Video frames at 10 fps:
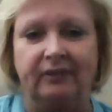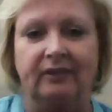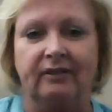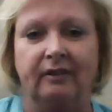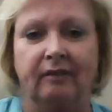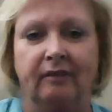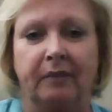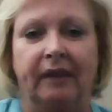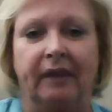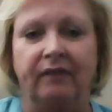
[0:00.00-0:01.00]
of being a
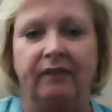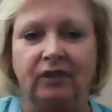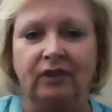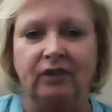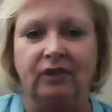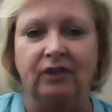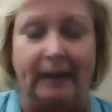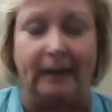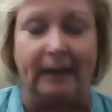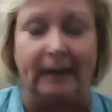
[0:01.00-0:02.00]
visionary is that I
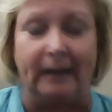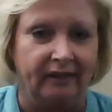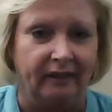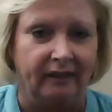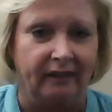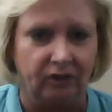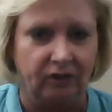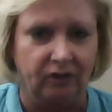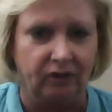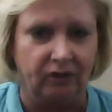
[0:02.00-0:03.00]
facilitate vision
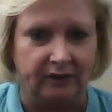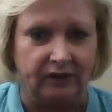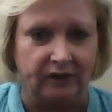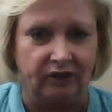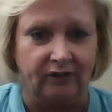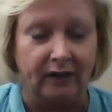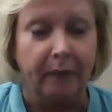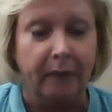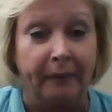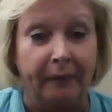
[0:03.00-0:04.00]
board sessions, but I
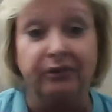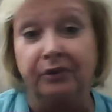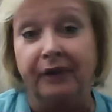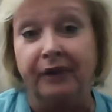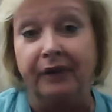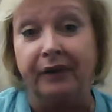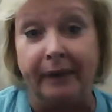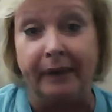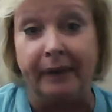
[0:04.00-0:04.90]
also create my own.